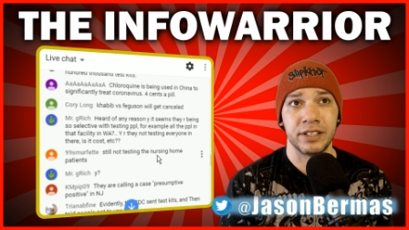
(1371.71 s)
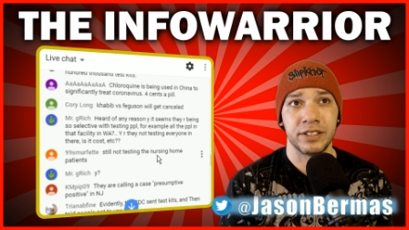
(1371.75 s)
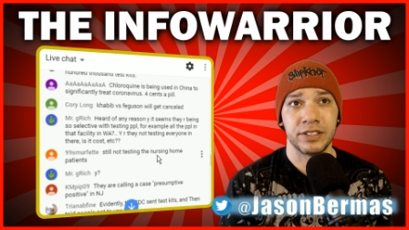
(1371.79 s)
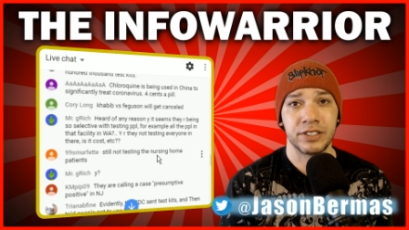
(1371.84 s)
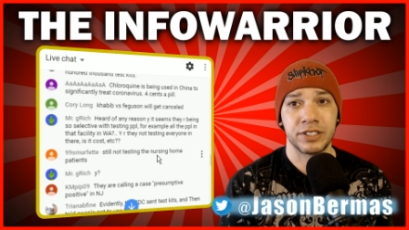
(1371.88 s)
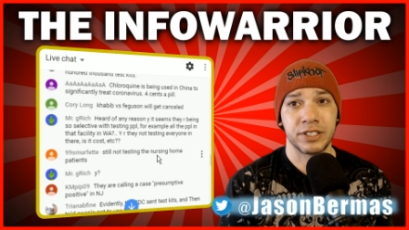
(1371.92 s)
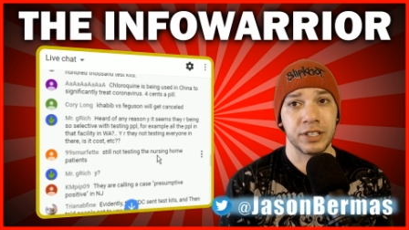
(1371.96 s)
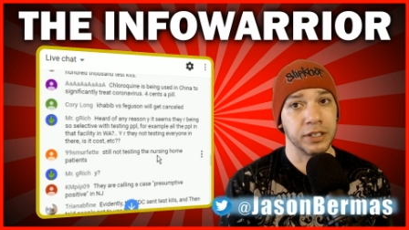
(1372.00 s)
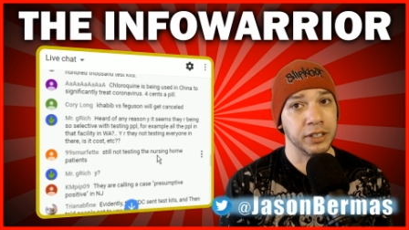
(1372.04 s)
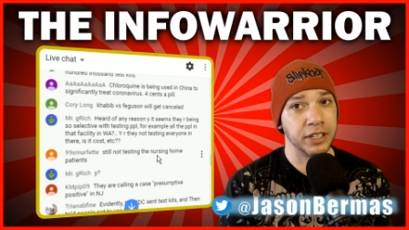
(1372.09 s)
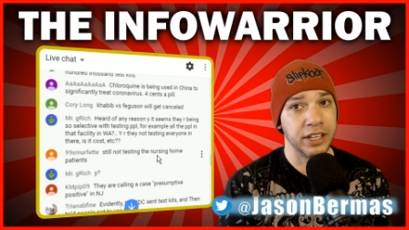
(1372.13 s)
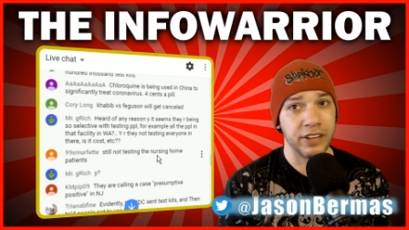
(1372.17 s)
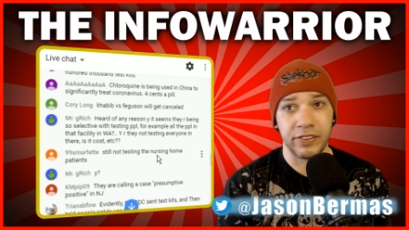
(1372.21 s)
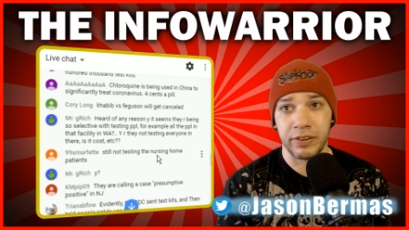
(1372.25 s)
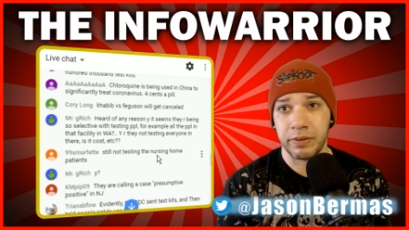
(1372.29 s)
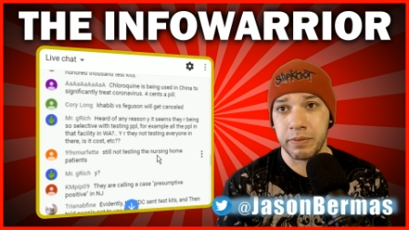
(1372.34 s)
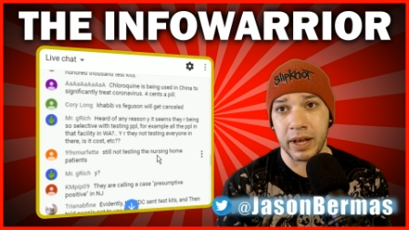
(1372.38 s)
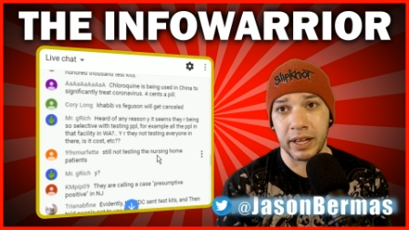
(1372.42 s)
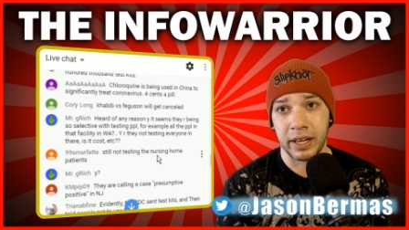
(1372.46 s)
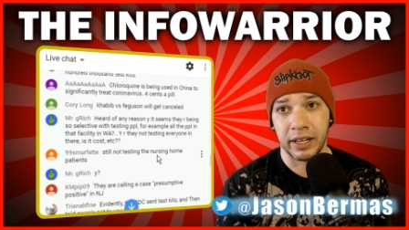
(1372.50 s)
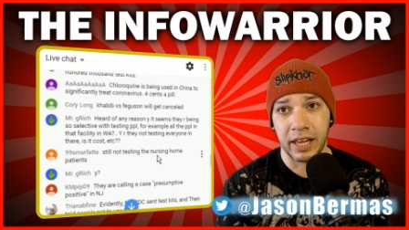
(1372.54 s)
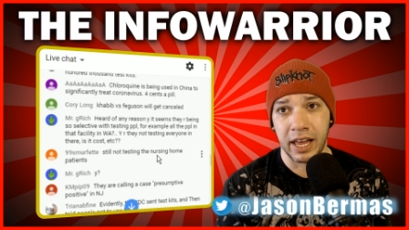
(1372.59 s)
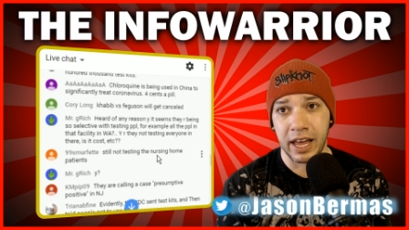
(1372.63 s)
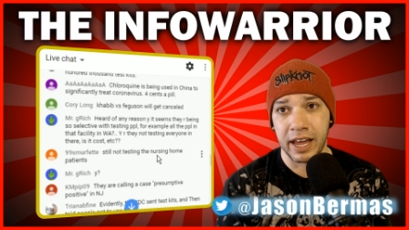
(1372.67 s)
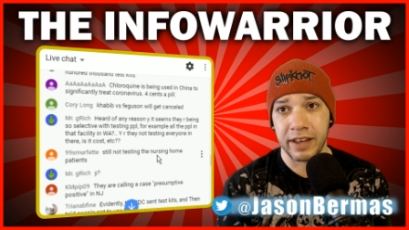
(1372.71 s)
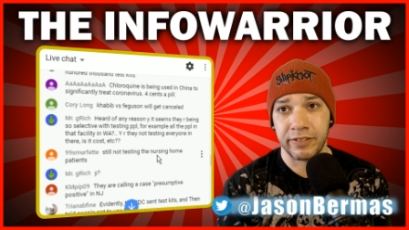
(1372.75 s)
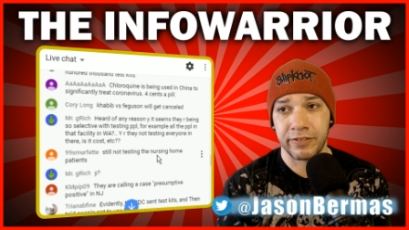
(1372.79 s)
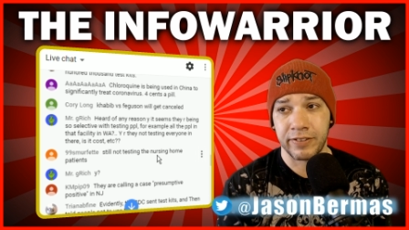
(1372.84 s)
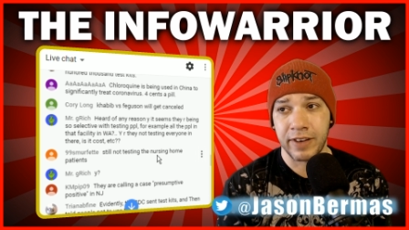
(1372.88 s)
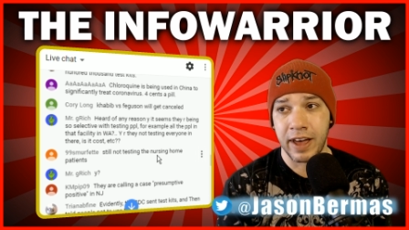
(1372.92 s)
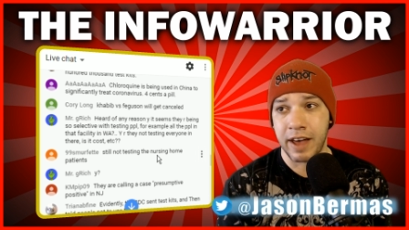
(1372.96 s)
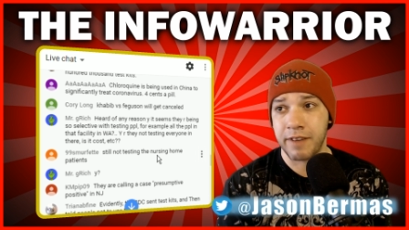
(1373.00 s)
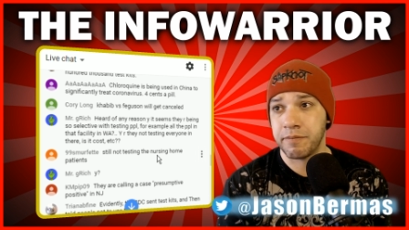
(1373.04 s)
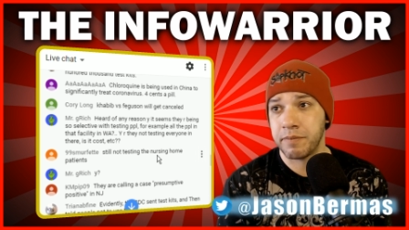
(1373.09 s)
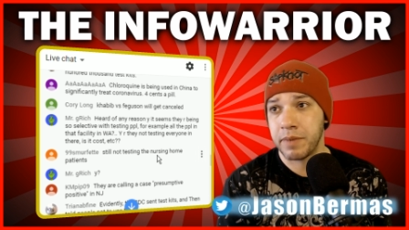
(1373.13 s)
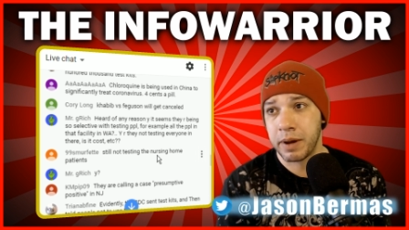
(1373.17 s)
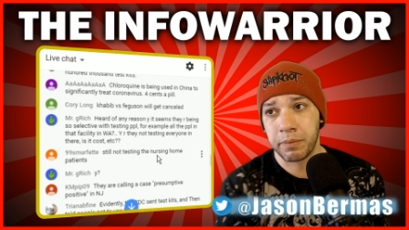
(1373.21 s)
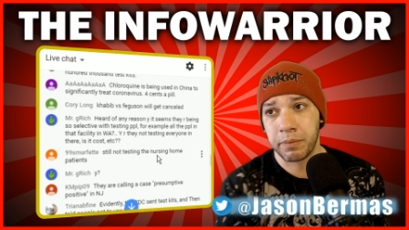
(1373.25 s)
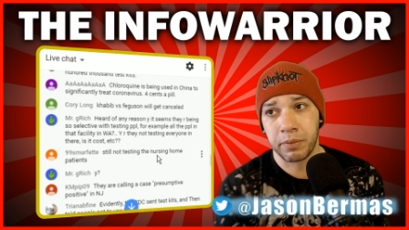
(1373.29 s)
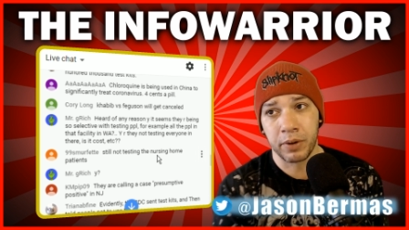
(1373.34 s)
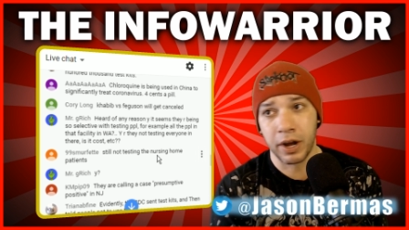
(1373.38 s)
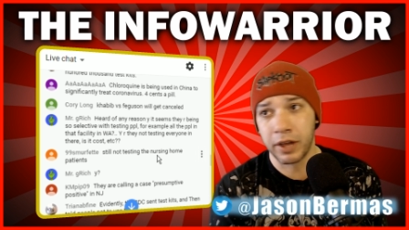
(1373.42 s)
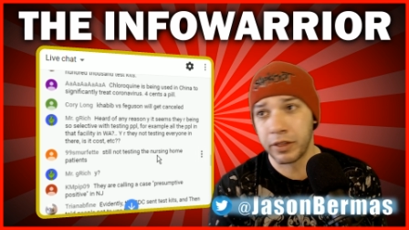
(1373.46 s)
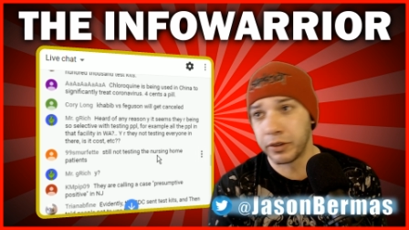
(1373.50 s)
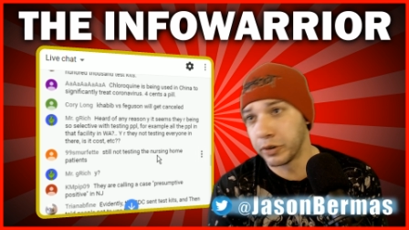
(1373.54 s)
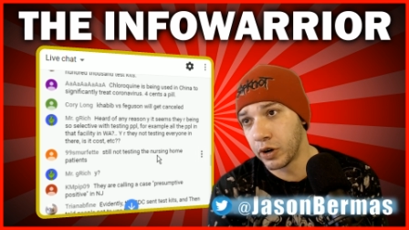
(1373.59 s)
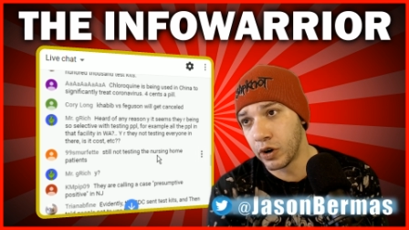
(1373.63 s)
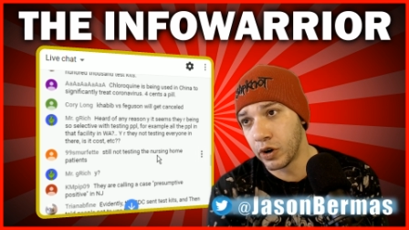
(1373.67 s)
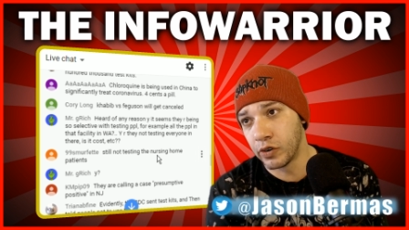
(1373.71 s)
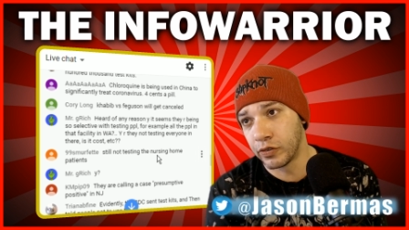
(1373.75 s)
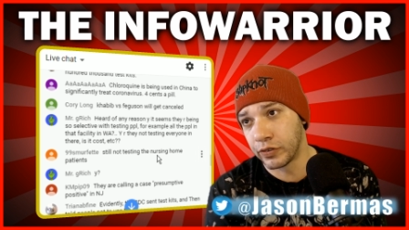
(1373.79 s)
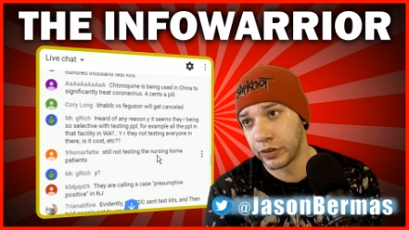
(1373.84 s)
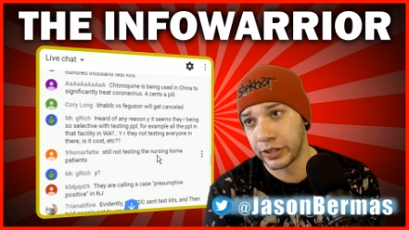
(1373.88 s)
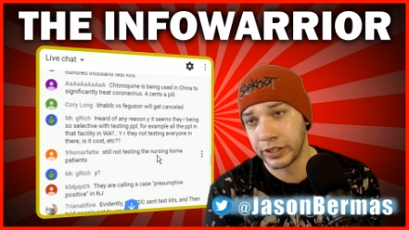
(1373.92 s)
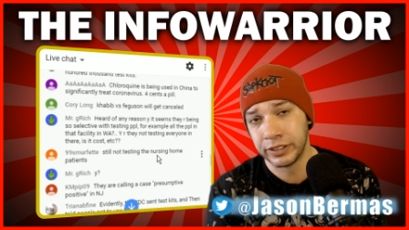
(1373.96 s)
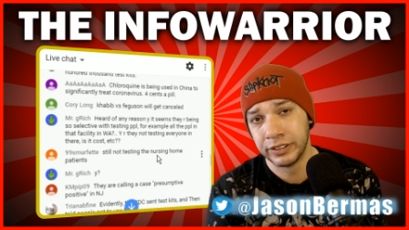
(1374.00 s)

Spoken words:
Still living my life. Having my brother over.